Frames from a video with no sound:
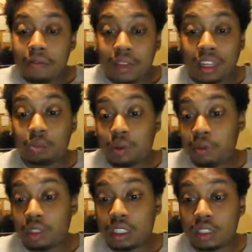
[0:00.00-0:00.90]
that's pretty
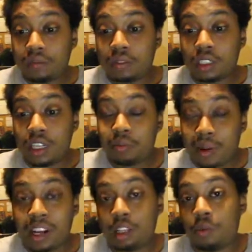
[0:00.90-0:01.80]
much it. It's my
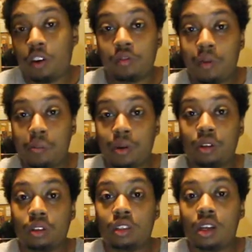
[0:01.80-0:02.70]
next part of my
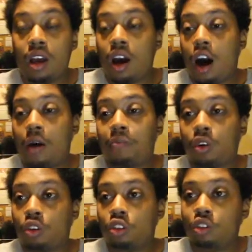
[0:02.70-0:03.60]
build. I'm
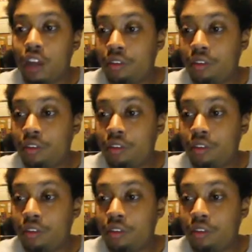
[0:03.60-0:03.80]
not going to do